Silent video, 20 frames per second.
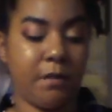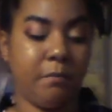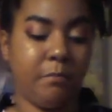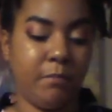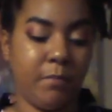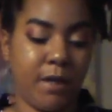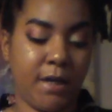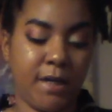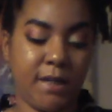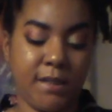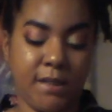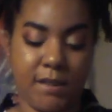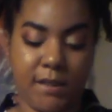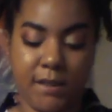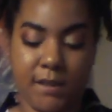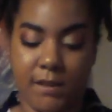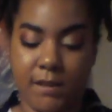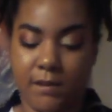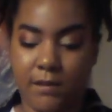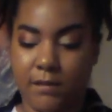a
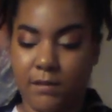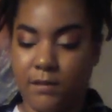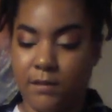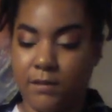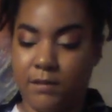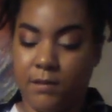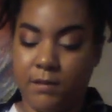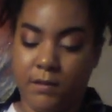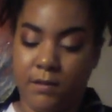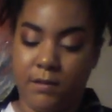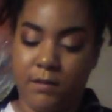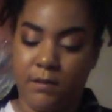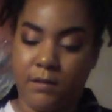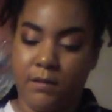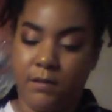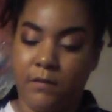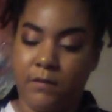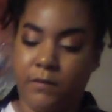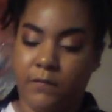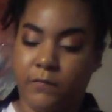must
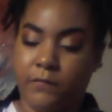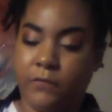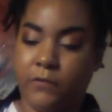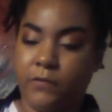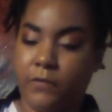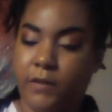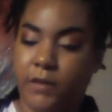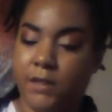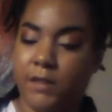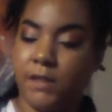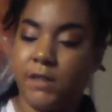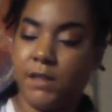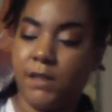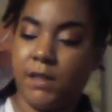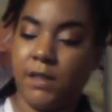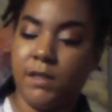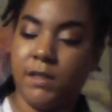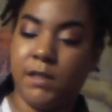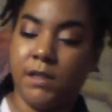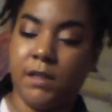for this
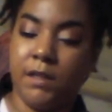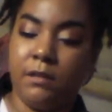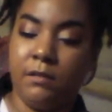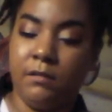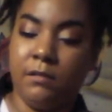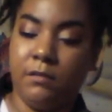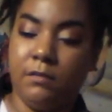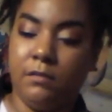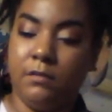season.